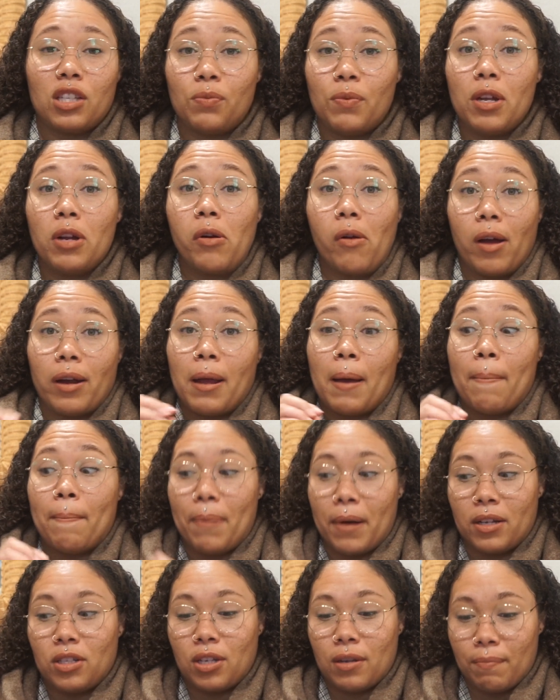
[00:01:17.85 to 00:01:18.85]
we are on a
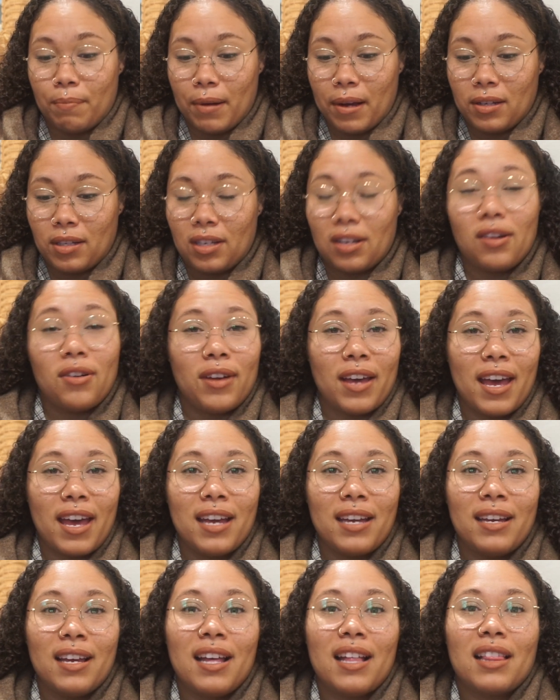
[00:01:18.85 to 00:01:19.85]
budget,
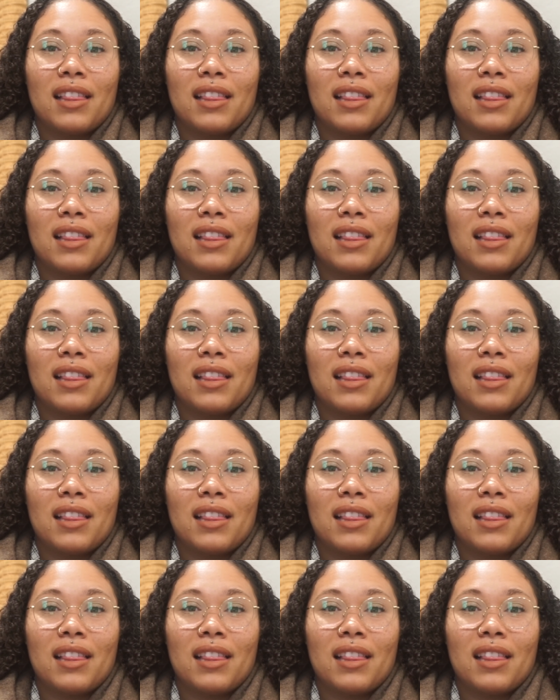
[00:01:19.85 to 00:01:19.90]
okay?